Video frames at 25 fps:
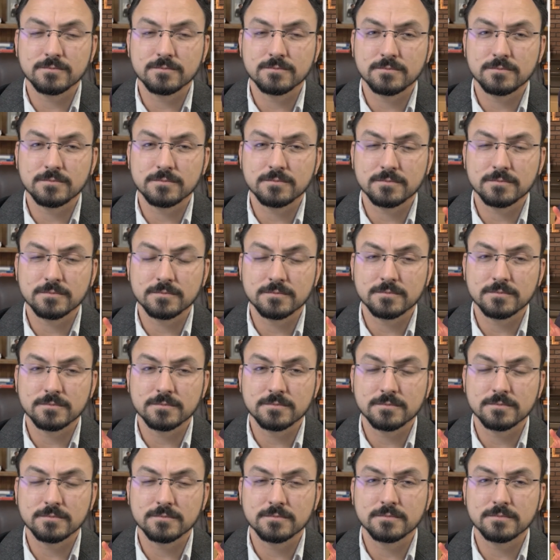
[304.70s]

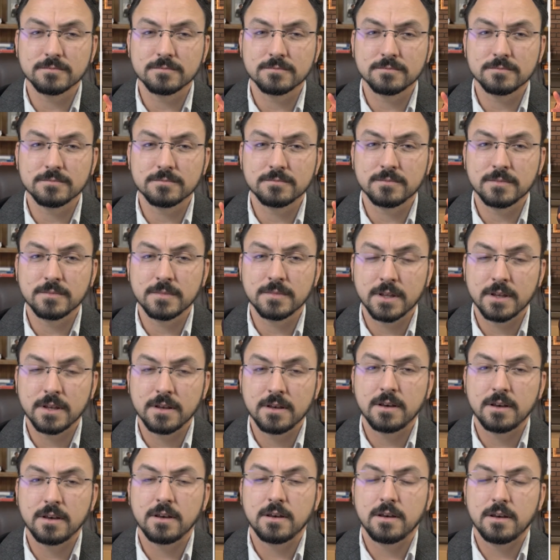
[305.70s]

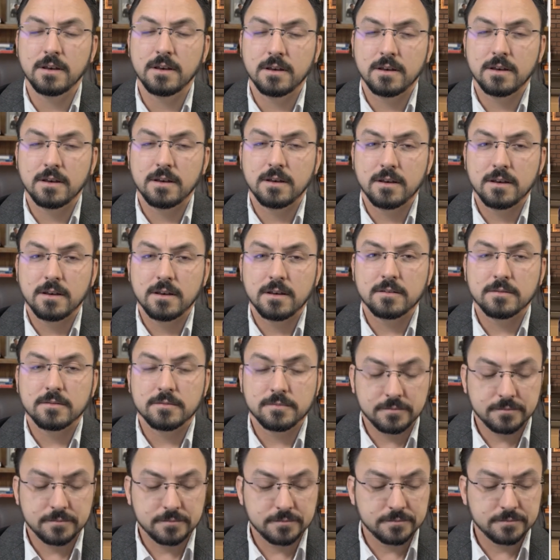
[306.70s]

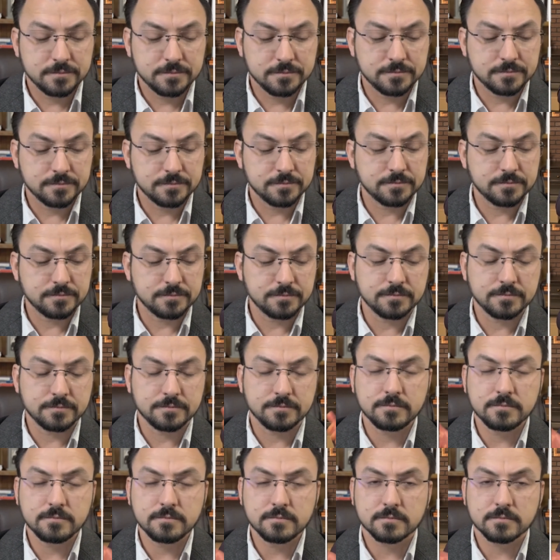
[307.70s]
No words are spoken by the person on screen.